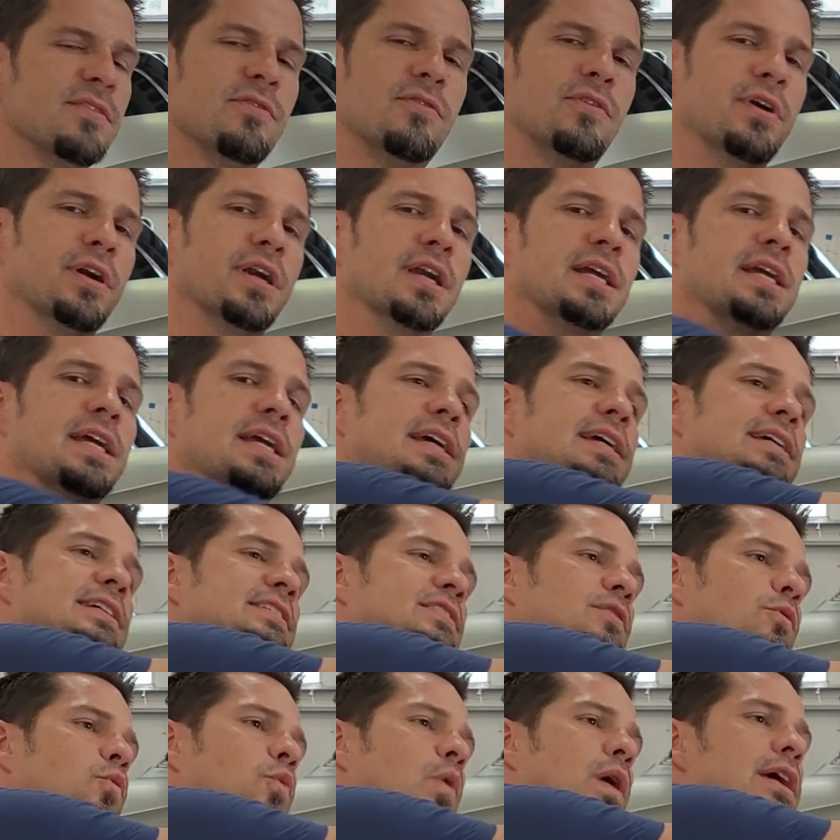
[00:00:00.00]
verdict? Is
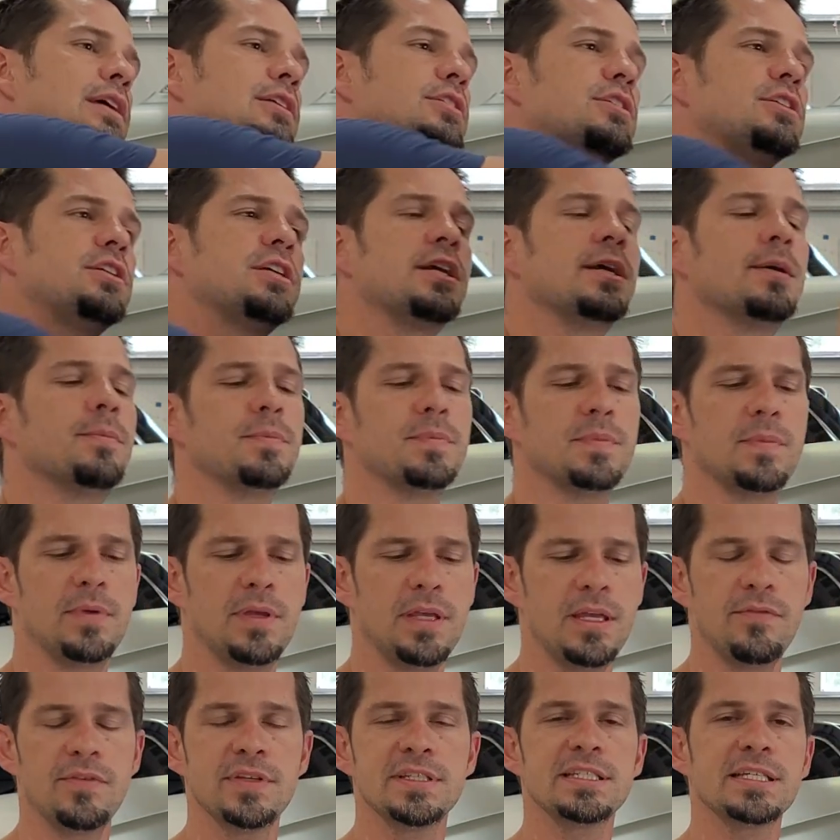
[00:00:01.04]
the Race Chip
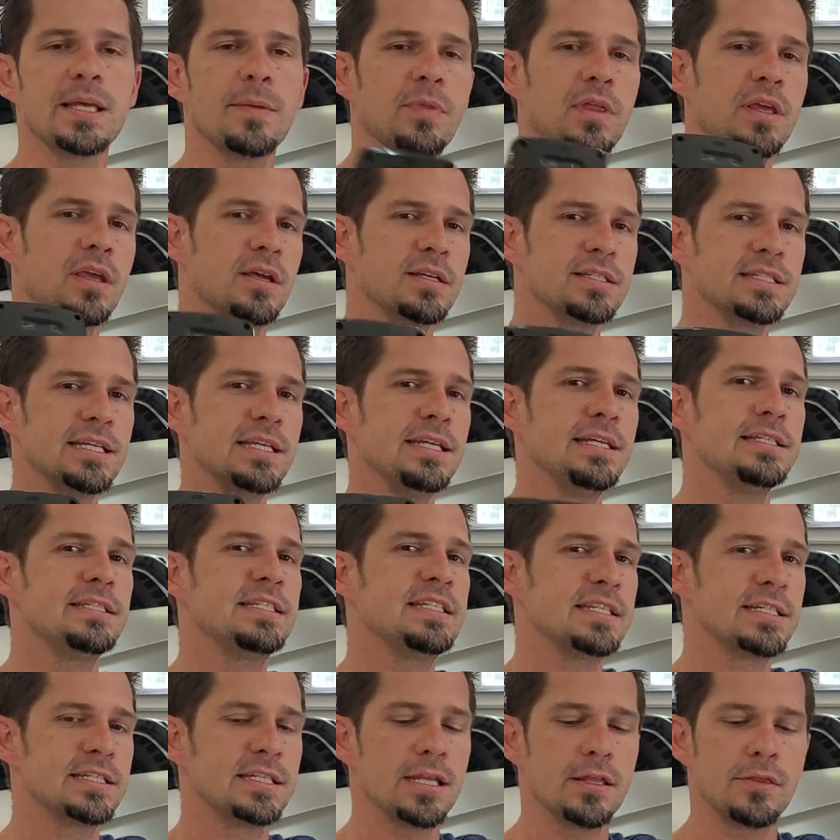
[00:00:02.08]
even something us
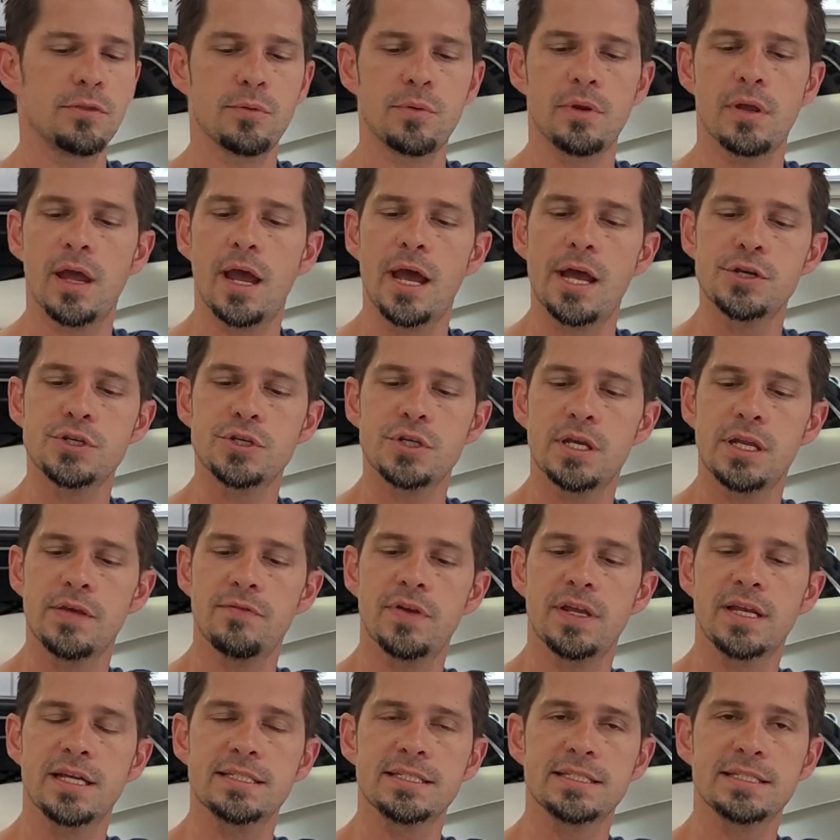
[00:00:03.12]
E63 guys should
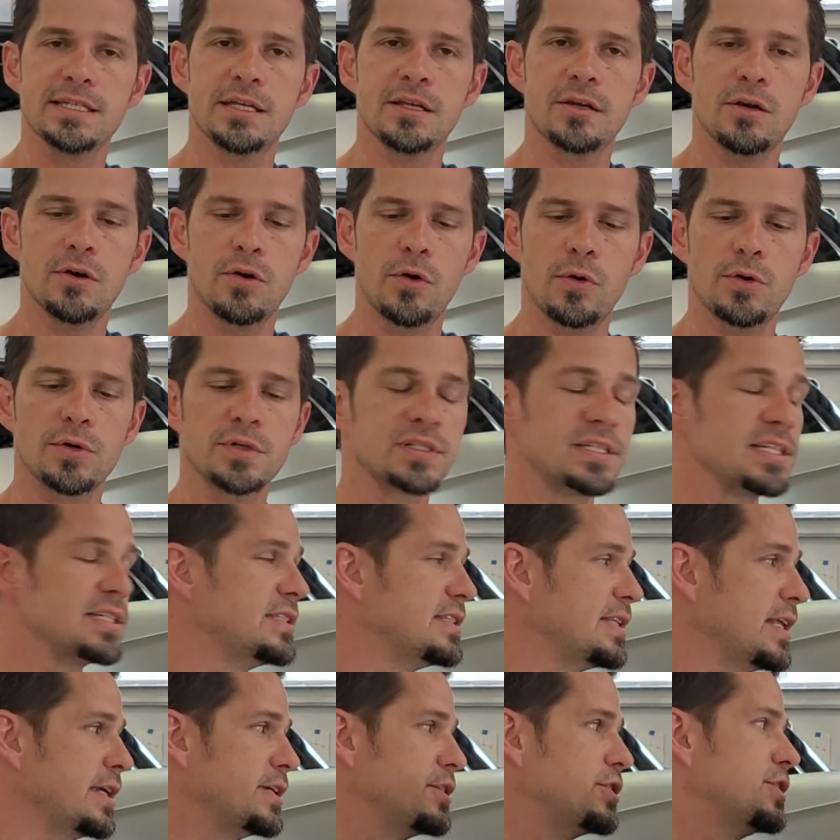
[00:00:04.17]
even consider, or is this
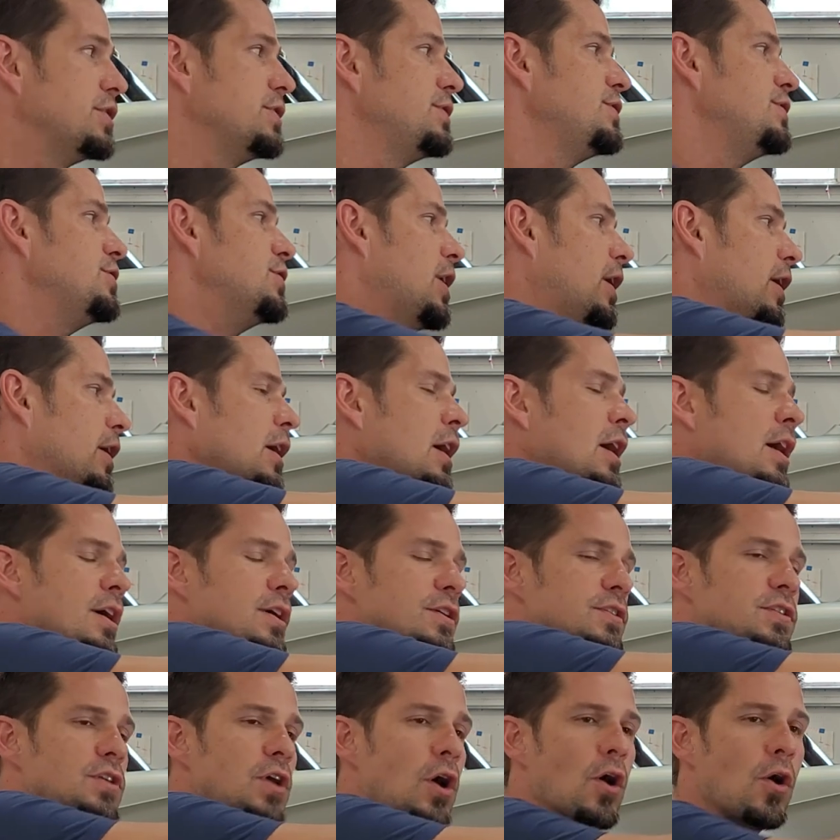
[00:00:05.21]
thing just junk?
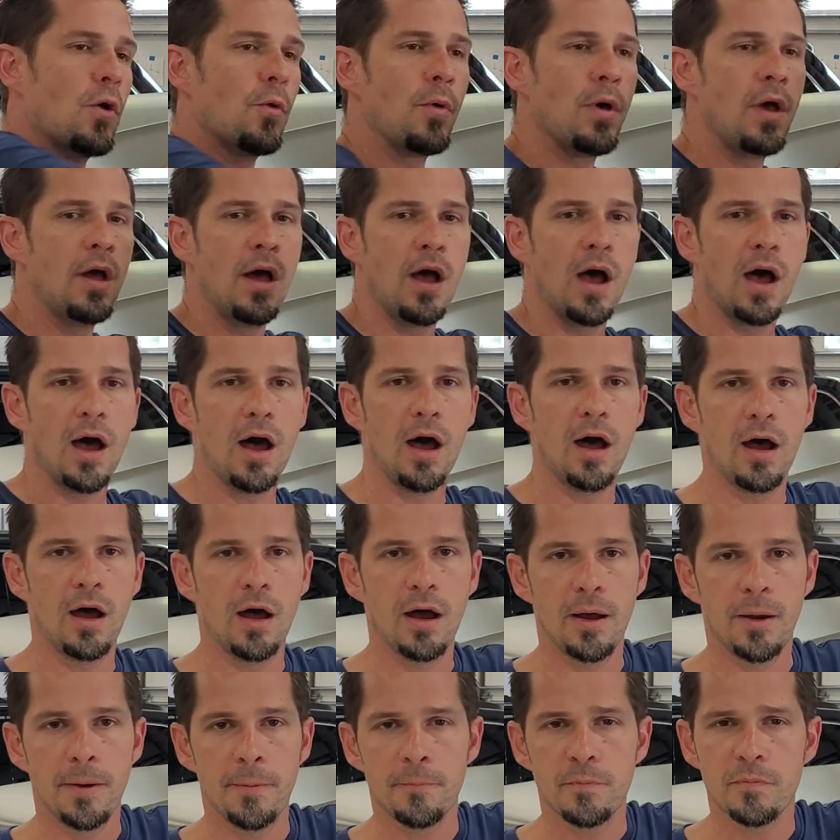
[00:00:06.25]
So
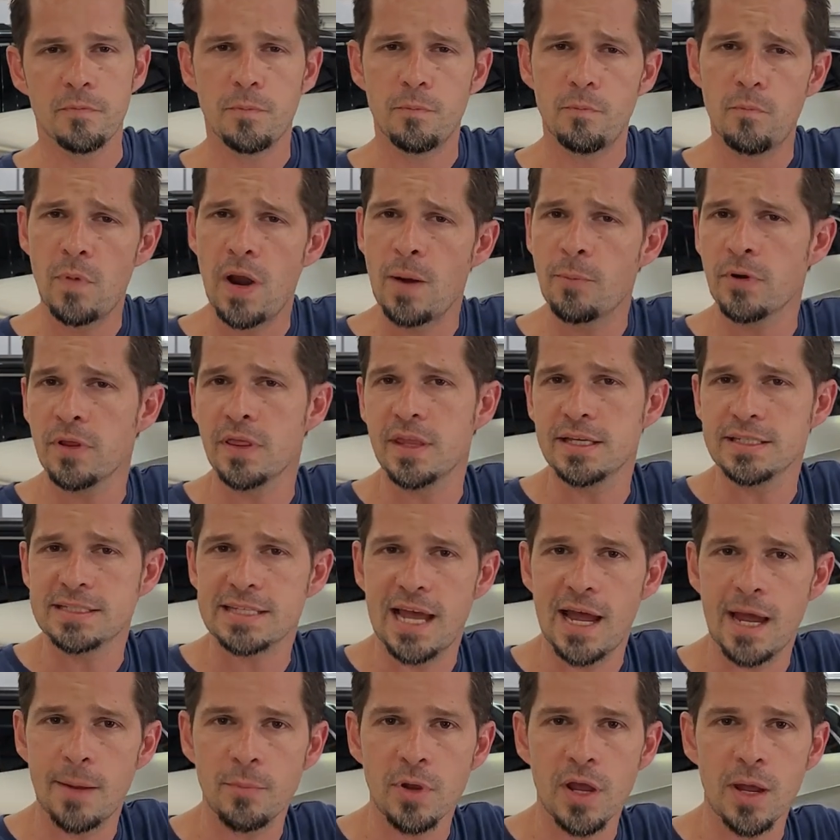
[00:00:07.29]
remember this.
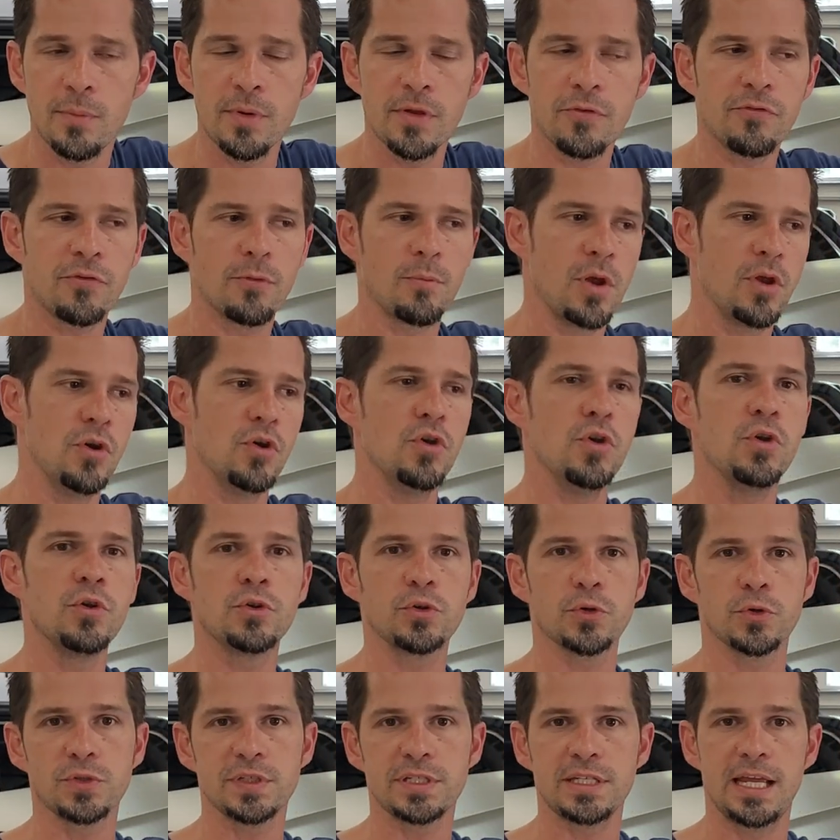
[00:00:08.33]
I'm coming from a
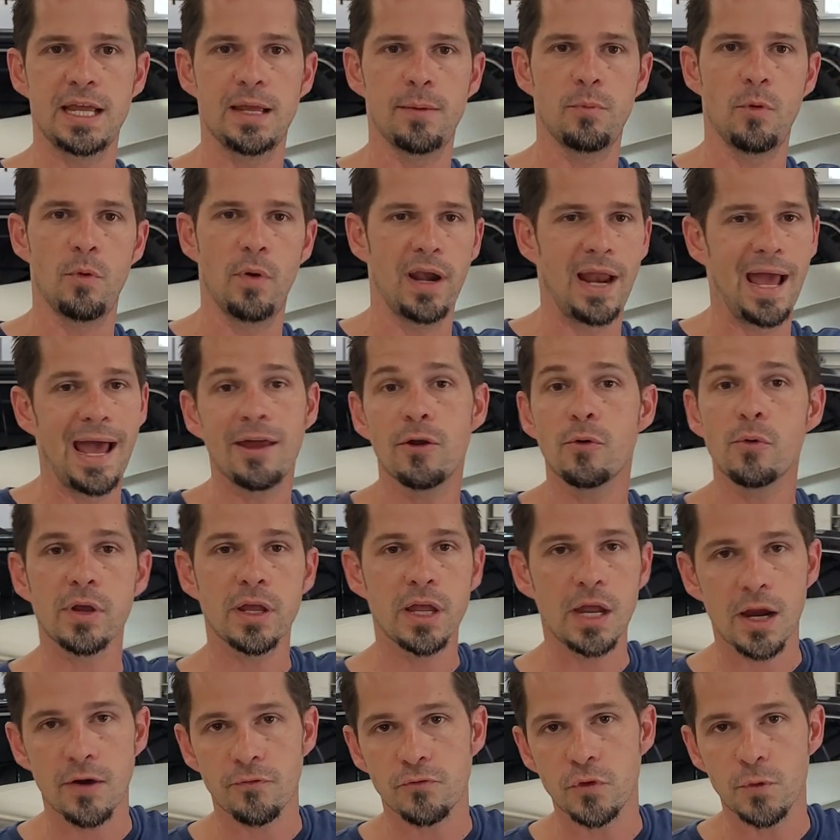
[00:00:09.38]
neutral standpoint. I don't
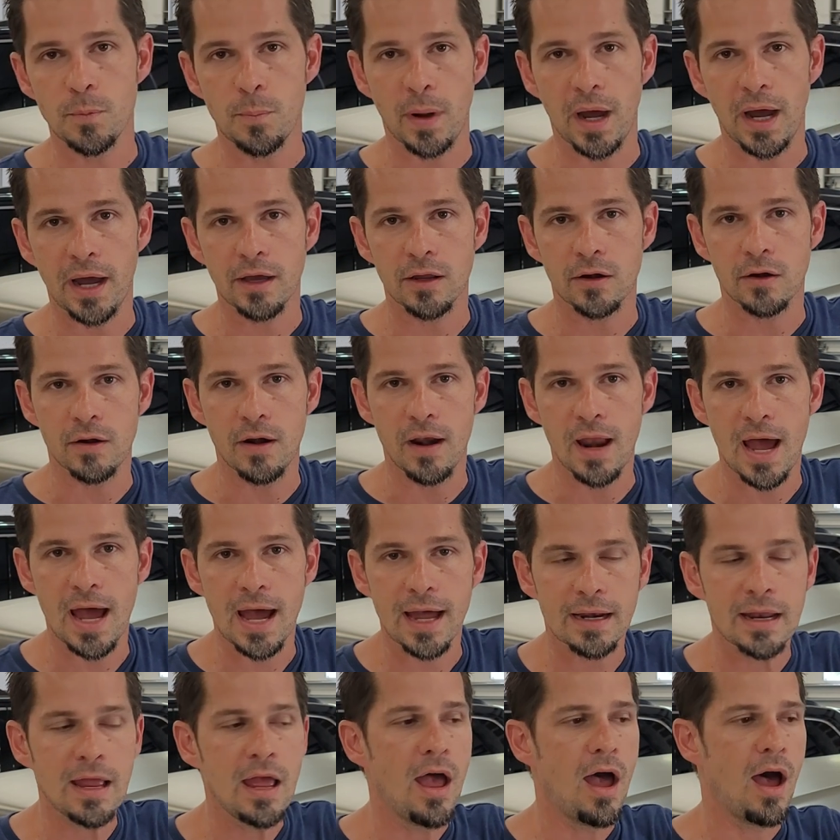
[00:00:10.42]
care if you buy it or
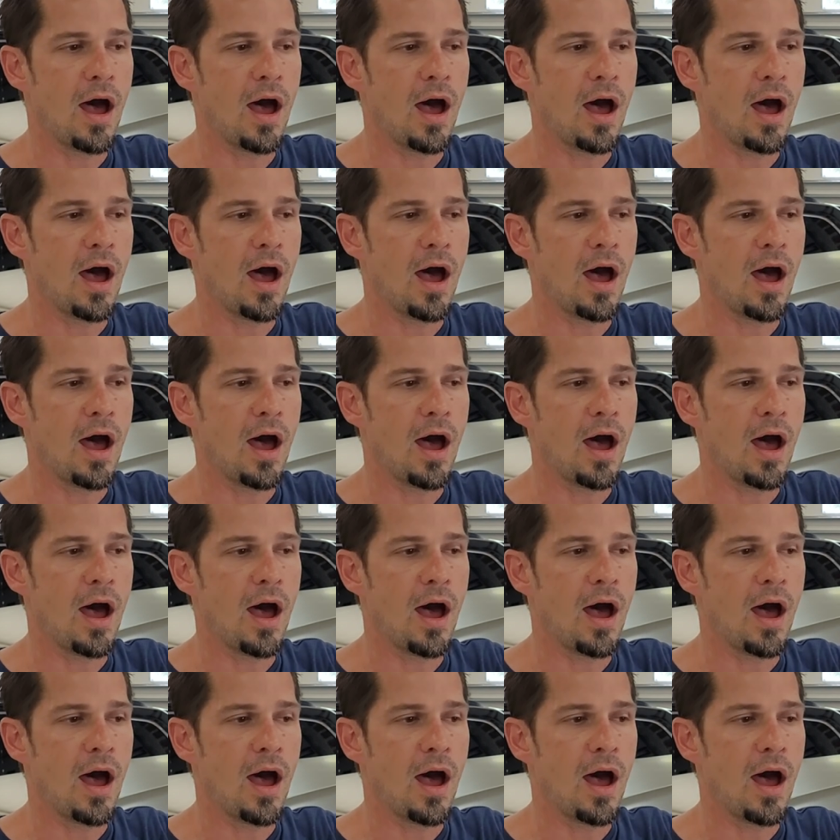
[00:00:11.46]
not.